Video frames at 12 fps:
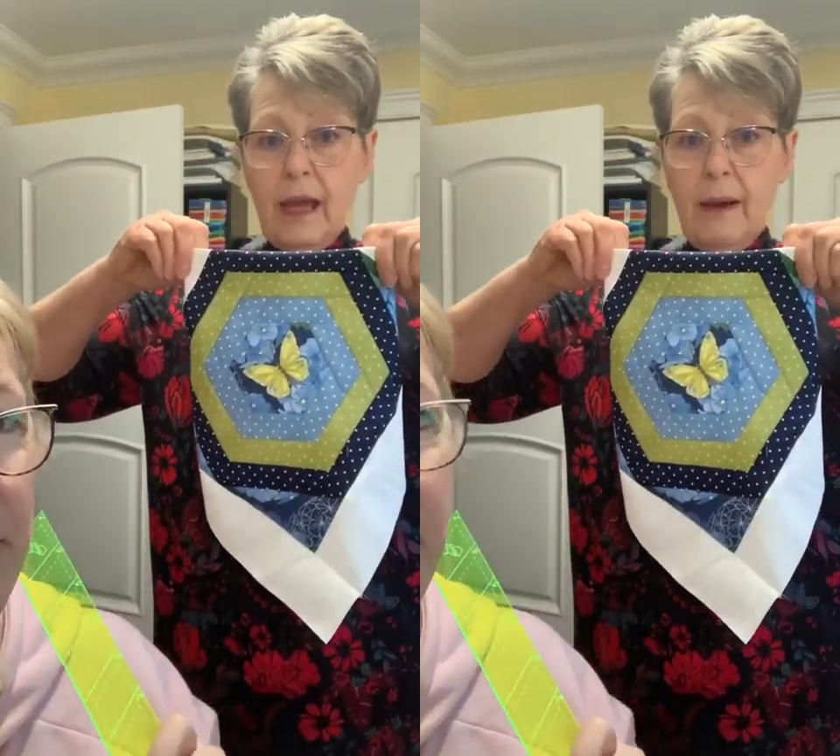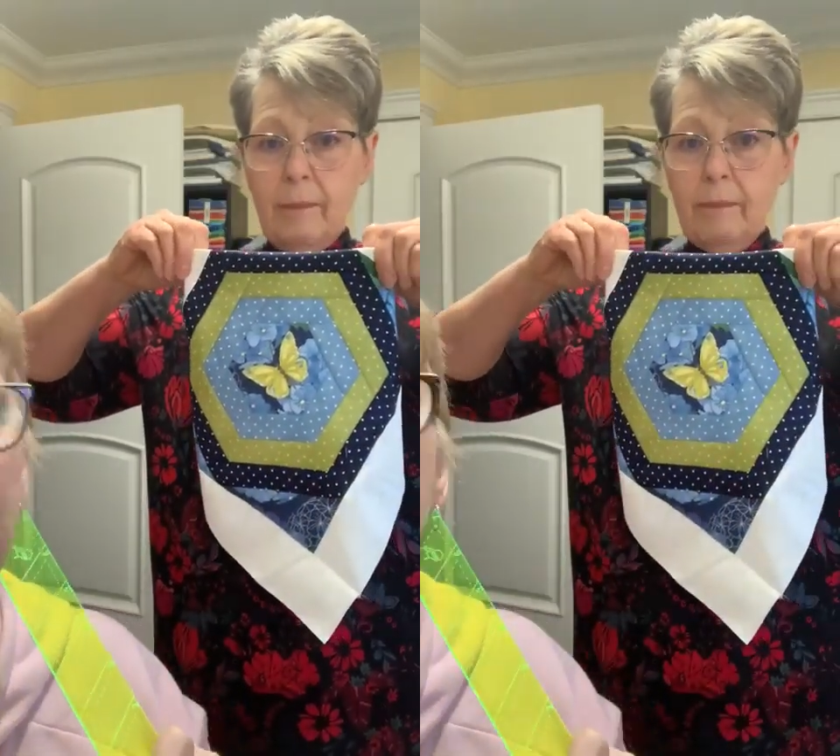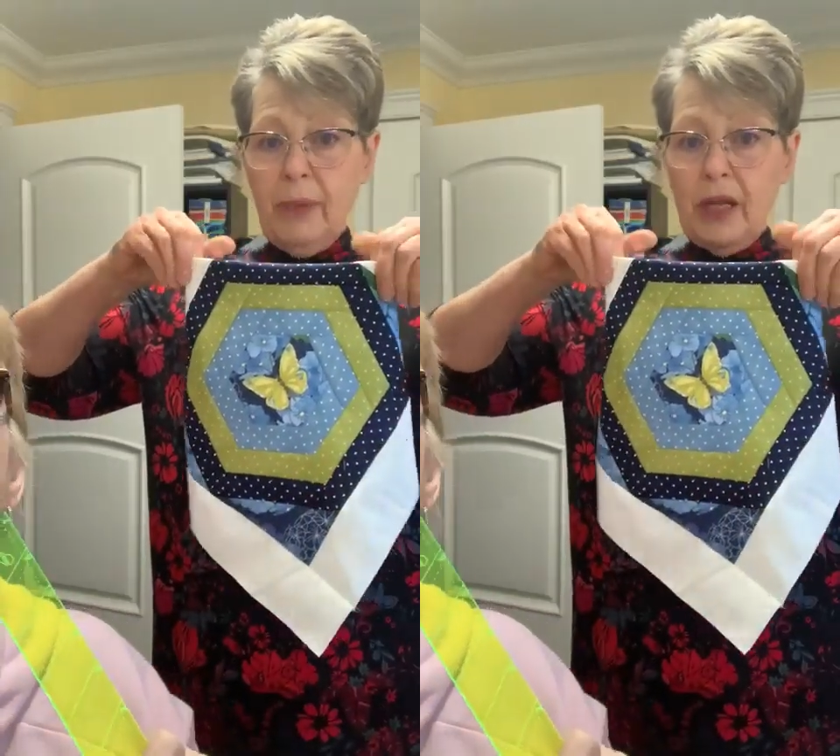Yeah,
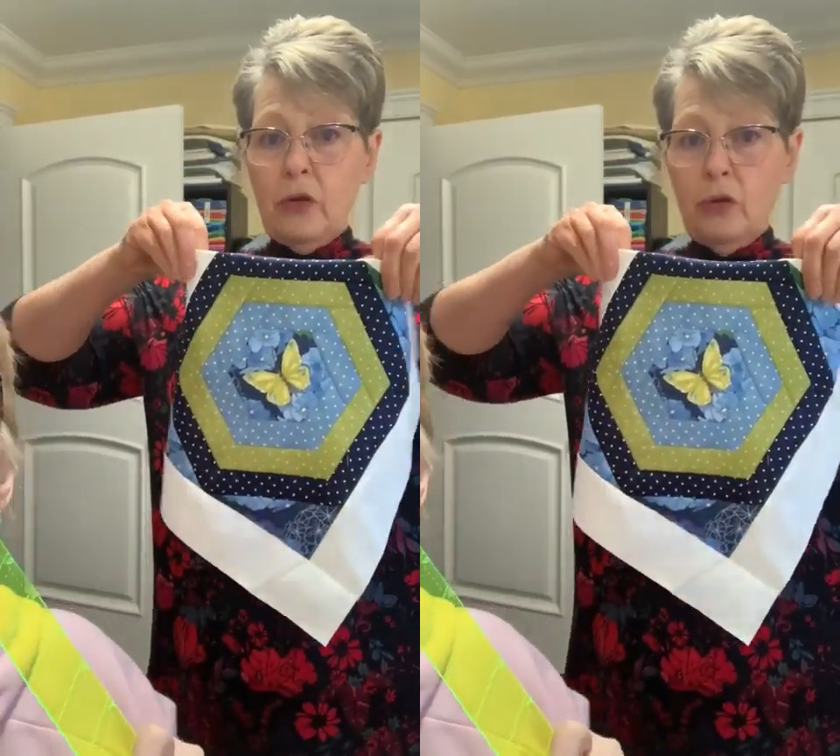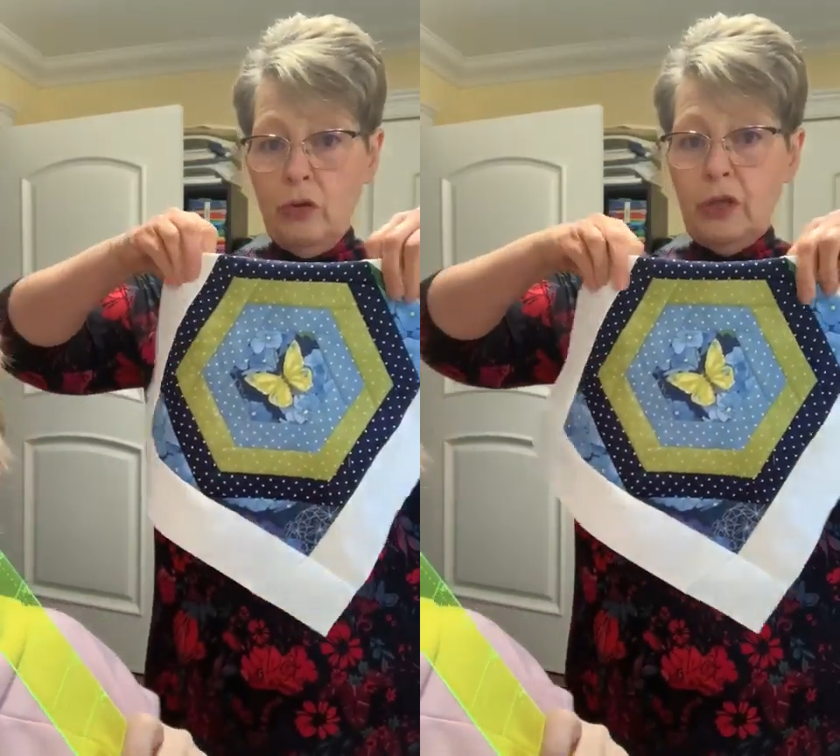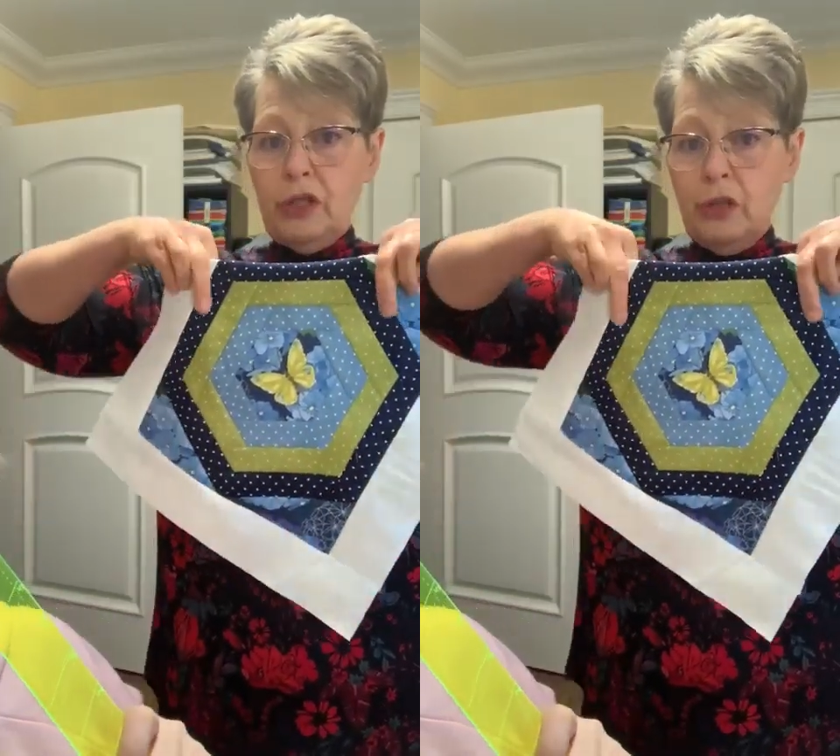but you
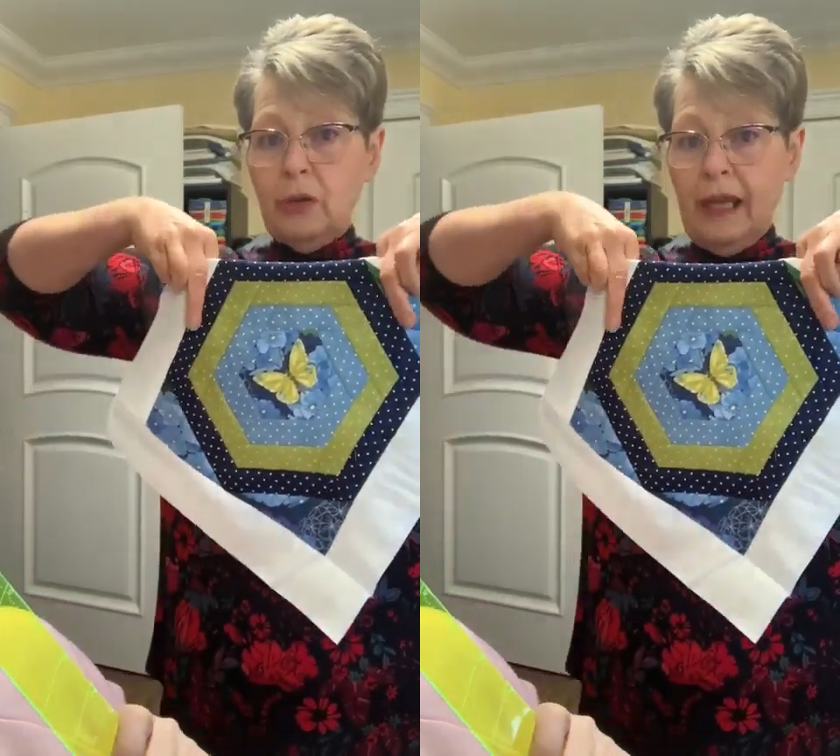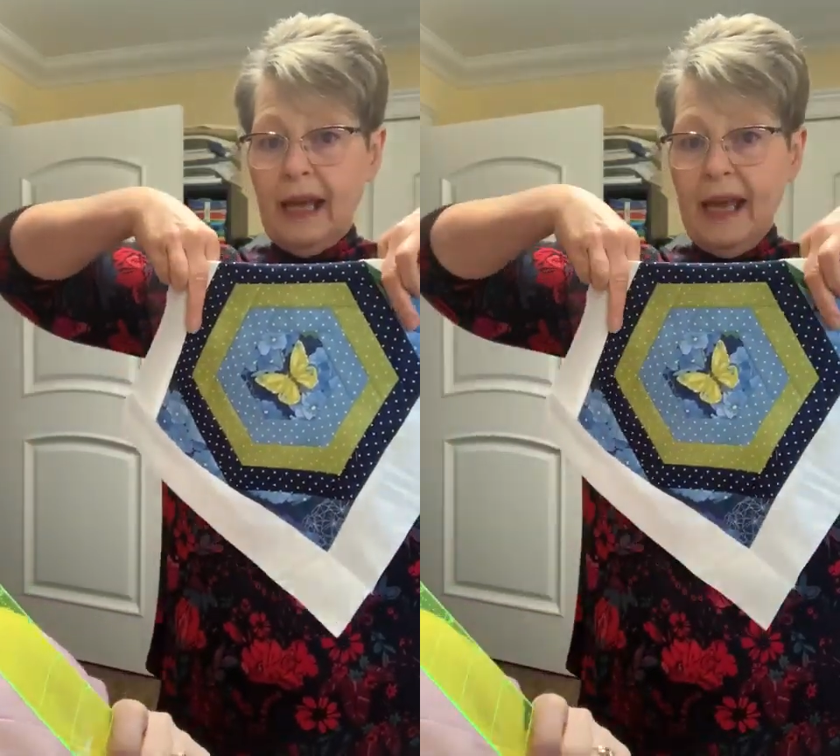could do like a